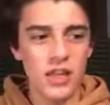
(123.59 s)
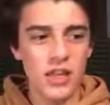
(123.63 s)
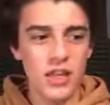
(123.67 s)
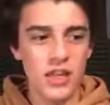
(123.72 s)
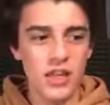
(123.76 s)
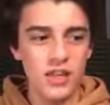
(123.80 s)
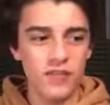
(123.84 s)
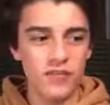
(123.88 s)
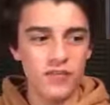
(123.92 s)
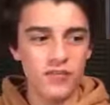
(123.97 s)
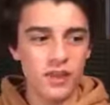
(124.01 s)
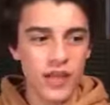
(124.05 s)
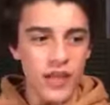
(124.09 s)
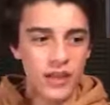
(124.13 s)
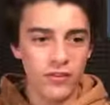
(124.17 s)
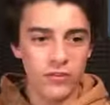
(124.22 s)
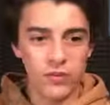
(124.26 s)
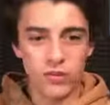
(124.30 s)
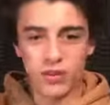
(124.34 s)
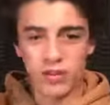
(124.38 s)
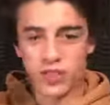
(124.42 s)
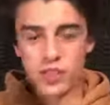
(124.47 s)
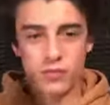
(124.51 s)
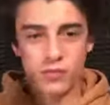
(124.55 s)
if
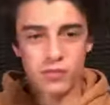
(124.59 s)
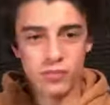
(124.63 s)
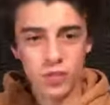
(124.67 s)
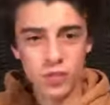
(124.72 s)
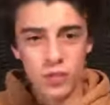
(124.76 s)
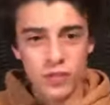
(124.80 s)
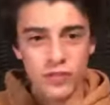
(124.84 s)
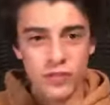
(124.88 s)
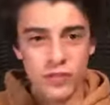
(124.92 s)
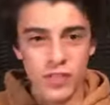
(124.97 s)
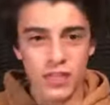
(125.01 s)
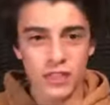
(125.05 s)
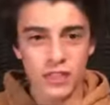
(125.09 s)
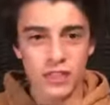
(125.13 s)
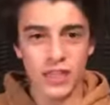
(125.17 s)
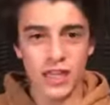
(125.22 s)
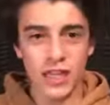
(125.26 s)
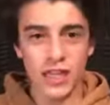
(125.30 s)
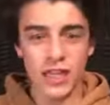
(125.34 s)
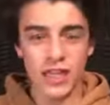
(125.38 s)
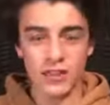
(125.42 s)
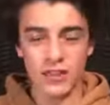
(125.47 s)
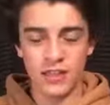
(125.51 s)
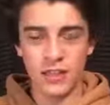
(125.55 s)
everyone's
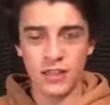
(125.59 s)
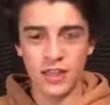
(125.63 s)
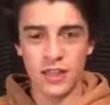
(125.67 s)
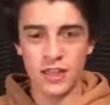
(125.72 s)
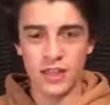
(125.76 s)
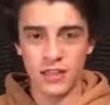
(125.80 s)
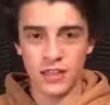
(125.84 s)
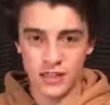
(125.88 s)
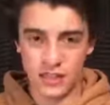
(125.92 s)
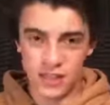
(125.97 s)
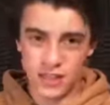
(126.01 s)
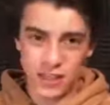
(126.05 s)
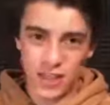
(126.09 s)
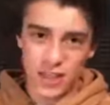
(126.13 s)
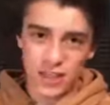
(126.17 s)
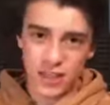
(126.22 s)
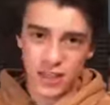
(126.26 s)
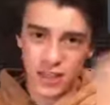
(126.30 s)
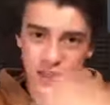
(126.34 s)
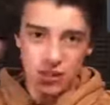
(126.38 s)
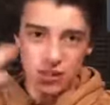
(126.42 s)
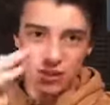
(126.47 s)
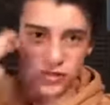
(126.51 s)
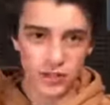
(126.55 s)
moving and it's kind
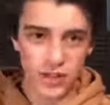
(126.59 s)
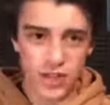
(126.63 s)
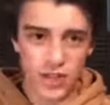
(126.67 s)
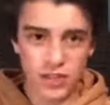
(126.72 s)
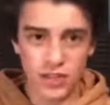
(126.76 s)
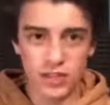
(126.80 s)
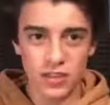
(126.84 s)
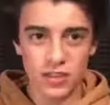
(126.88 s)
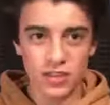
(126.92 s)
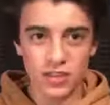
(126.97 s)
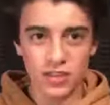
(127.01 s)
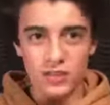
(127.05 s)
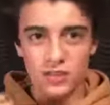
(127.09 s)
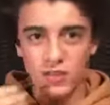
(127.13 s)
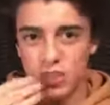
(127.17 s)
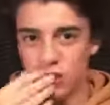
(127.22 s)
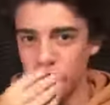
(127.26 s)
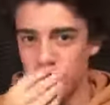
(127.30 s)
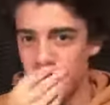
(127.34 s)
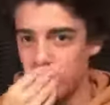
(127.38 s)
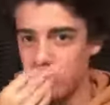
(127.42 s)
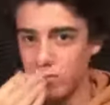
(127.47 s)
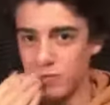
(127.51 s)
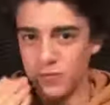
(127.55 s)
of like surrounding you
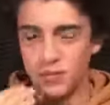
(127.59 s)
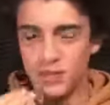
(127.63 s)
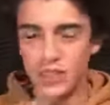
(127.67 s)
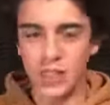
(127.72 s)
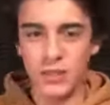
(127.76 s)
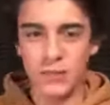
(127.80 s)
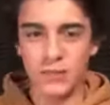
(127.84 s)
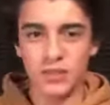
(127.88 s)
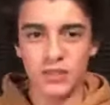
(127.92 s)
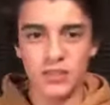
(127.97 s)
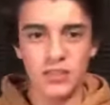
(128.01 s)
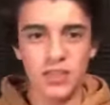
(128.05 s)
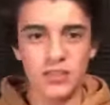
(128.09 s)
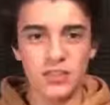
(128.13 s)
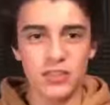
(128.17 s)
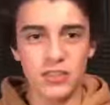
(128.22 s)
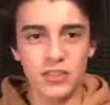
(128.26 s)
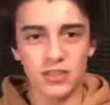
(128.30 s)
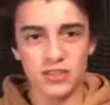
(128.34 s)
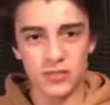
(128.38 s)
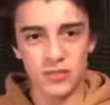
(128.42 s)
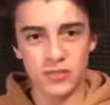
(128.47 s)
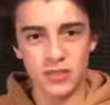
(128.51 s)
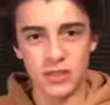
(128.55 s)
from keeping
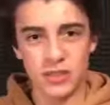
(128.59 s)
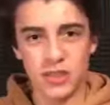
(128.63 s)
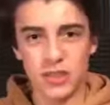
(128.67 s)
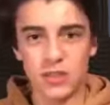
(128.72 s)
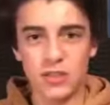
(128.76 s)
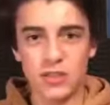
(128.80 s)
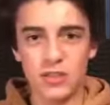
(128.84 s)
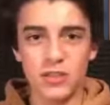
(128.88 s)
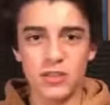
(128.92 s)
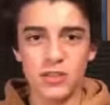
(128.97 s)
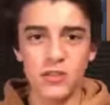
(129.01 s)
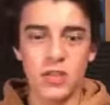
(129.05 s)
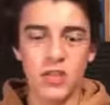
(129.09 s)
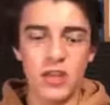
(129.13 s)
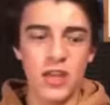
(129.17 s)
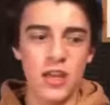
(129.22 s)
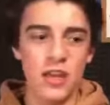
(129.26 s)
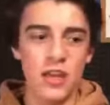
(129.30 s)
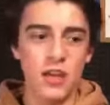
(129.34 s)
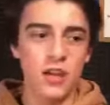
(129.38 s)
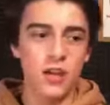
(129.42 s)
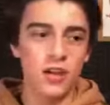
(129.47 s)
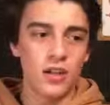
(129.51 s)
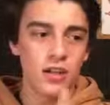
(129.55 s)
teachers from seeing you,
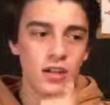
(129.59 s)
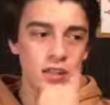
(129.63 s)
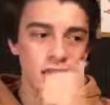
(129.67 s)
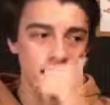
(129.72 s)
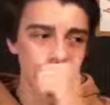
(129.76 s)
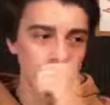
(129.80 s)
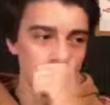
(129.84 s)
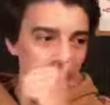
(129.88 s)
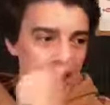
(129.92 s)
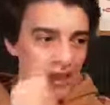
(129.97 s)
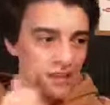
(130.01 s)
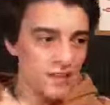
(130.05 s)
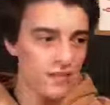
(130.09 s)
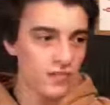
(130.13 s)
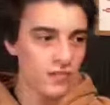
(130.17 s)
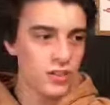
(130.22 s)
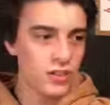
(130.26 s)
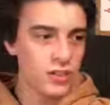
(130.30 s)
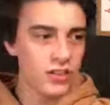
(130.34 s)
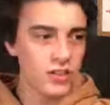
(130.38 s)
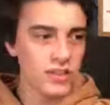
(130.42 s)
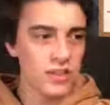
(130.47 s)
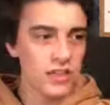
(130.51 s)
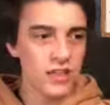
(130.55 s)
or like if
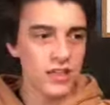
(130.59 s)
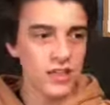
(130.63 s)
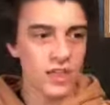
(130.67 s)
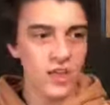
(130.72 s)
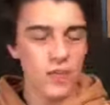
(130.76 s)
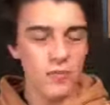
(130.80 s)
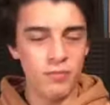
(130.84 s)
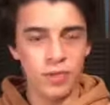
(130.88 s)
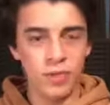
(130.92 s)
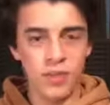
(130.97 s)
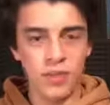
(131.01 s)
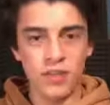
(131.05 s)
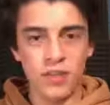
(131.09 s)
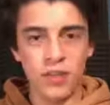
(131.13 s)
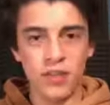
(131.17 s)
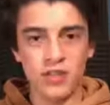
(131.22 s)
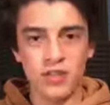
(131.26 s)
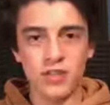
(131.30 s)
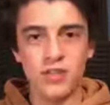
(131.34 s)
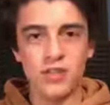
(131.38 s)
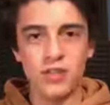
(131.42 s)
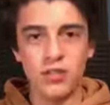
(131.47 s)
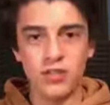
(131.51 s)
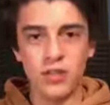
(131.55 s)
you're in like a big
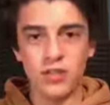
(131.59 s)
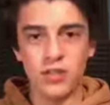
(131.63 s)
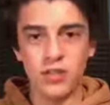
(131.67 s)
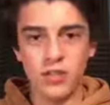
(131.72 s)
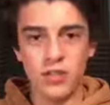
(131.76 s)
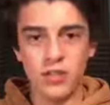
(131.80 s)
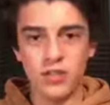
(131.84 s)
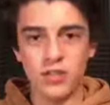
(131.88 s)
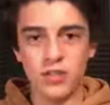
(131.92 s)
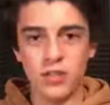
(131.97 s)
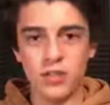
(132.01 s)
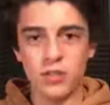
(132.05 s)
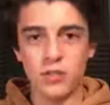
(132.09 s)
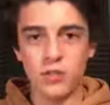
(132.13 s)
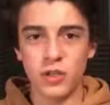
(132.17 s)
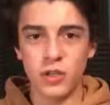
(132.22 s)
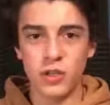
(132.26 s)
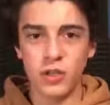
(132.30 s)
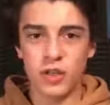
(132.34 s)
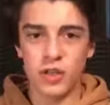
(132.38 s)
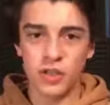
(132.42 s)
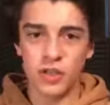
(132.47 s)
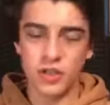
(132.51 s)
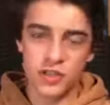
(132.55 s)
like student union
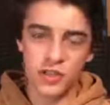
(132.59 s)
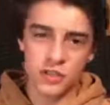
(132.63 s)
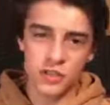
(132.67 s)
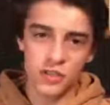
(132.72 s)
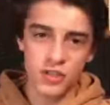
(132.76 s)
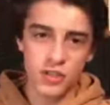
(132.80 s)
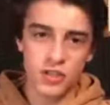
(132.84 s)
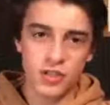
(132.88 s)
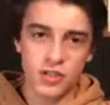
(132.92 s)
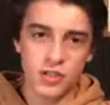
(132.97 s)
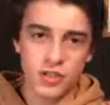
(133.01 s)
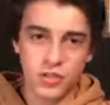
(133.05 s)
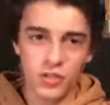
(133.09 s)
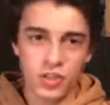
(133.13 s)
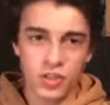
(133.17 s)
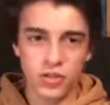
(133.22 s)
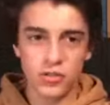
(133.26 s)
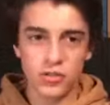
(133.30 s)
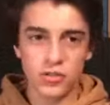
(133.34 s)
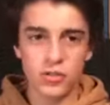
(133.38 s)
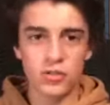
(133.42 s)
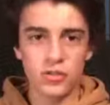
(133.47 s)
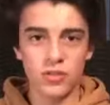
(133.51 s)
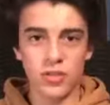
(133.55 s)
where all the students
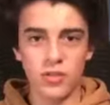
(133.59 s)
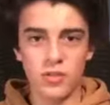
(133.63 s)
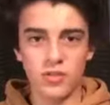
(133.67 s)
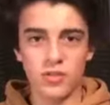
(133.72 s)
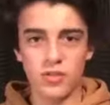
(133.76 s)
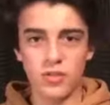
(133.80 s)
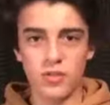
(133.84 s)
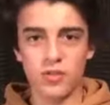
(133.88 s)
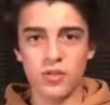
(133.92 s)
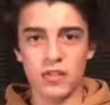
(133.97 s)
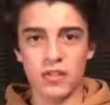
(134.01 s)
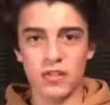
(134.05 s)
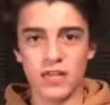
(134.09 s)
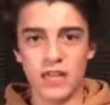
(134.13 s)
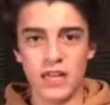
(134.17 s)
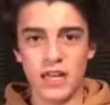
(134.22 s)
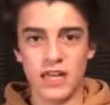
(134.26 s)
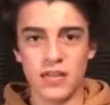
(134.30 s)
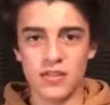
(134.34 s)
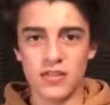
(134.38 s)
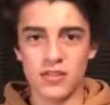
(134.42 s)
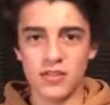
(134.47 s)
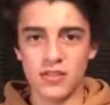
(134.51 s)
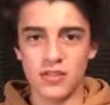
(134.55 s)
go to in between
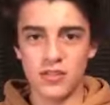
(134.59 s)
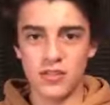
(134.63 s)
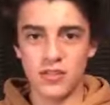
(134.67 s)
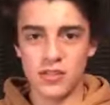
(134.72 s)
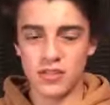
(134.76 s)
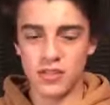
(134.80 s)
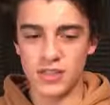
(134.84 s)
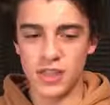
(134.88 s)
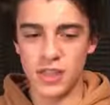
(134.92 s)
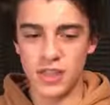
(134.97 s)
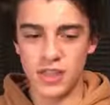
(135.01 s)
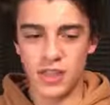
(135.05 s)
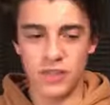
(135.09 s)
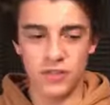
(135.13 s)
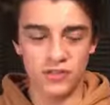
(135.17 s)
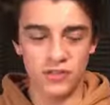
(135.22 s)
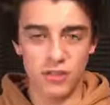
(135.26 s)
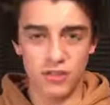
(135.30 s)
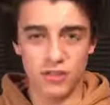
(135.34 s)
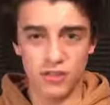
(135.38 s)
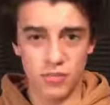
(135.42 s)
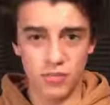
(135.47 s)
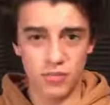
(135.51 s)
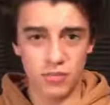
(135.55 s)
classes or just like if
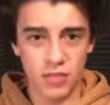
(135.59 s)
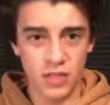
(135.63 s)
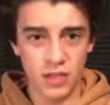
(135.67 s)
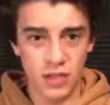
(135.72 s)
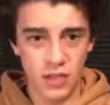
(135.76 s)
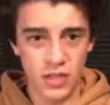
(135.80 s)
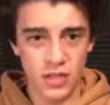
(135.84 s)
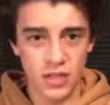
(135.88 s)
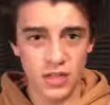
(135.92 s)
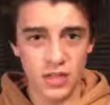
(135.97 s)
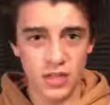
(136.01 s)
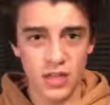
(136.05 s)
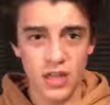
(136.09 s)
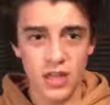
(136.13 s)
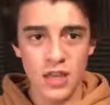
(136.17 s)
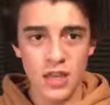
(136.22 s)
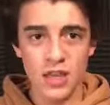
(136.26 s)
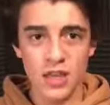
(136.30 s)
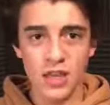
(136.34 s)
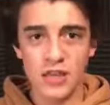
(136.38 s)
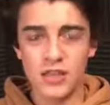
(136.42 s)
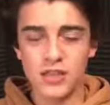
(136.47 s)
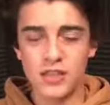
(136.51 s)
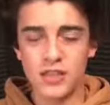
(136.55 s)
there's a break,
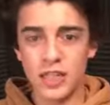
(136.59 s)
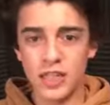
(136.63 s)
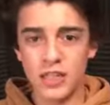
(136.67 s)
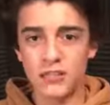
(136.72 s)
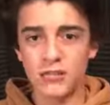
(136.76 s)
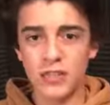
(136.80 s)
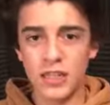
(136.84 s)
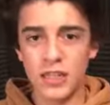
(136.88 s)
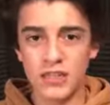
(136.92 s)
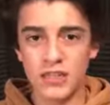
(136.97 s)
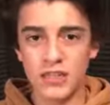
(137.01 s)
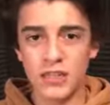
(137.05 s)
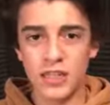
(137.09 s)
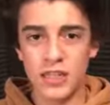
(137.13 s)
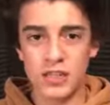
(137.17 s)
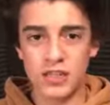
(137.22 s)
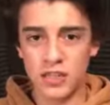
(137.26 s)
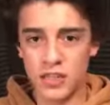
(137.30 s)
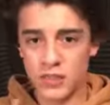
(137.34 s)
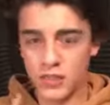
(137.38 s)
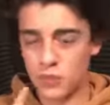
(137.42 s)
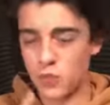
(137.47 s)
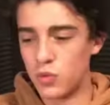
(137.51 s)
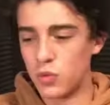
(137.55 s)
sell right there.
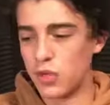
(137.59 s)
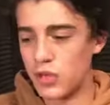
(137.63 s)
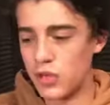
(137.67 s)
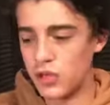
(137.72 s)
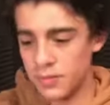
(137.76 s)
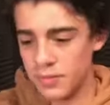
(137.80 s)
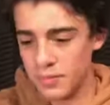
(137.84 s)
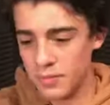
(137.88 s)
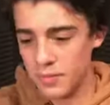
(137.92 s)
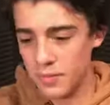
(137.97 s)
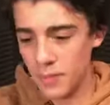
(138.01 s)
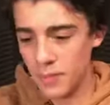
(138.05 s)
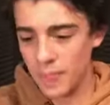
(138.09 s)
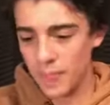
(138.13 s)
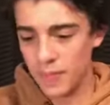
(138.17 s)
Cause one,